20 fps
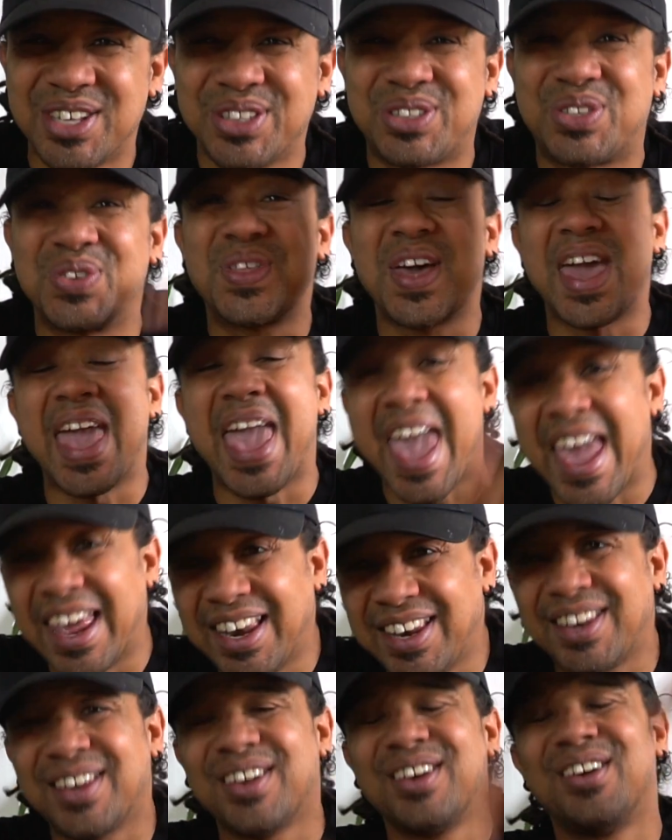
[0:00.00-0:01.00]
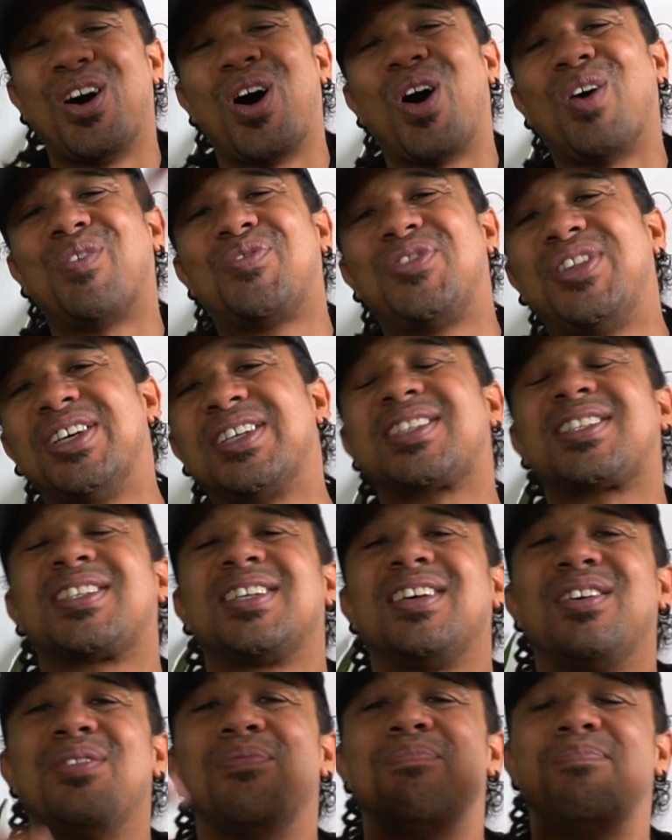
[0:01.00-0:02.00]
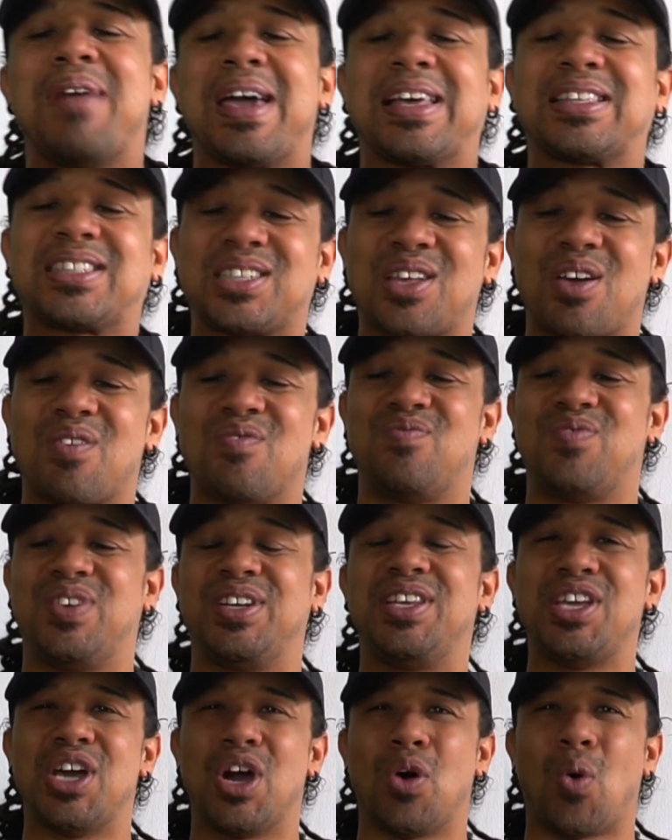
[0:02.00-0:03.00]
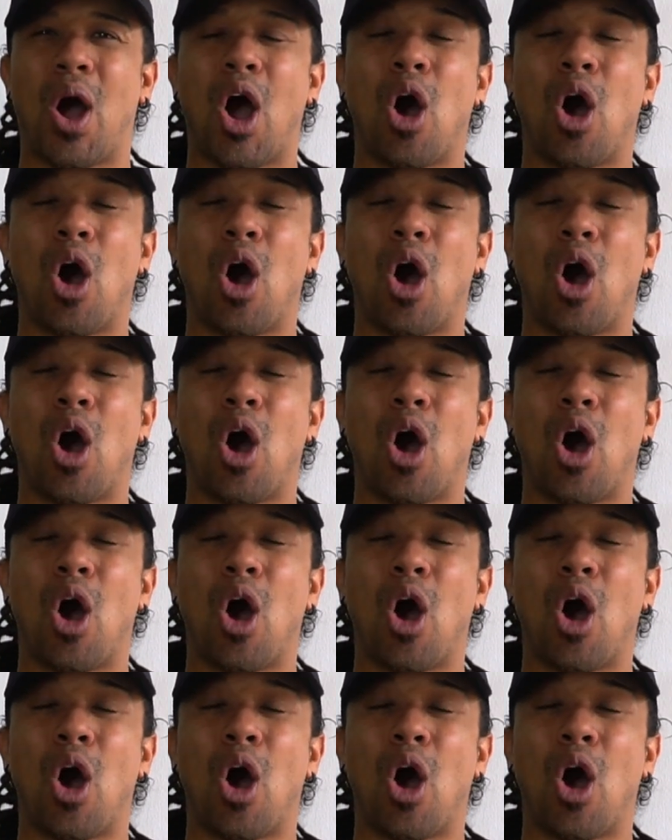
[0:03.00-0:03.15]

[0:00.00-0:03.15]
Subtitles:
to the end of this maths video.